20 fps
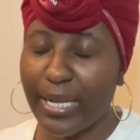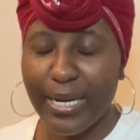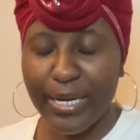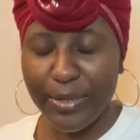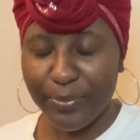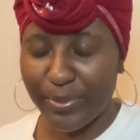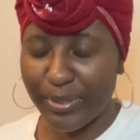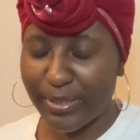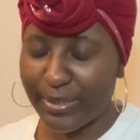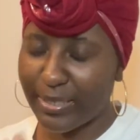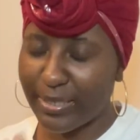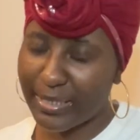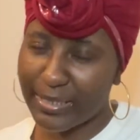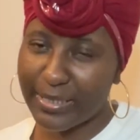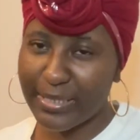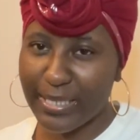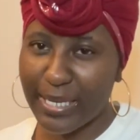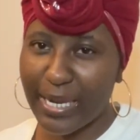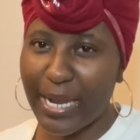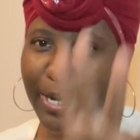Anyways, as
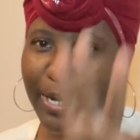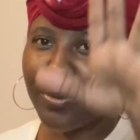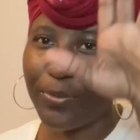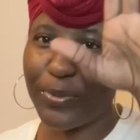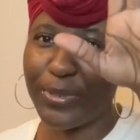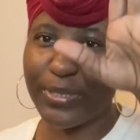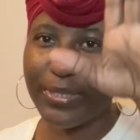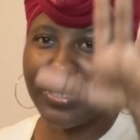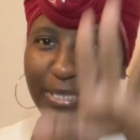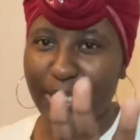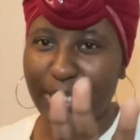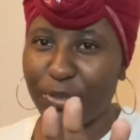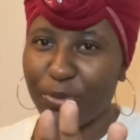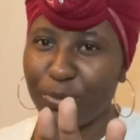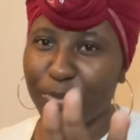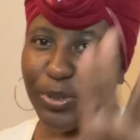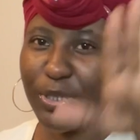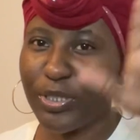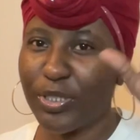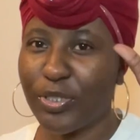I said, I don't want to say too
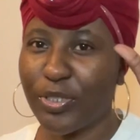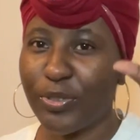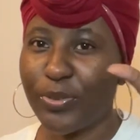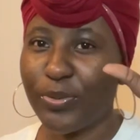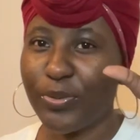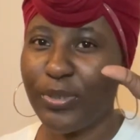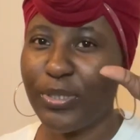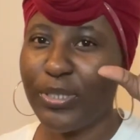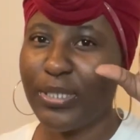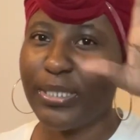much, so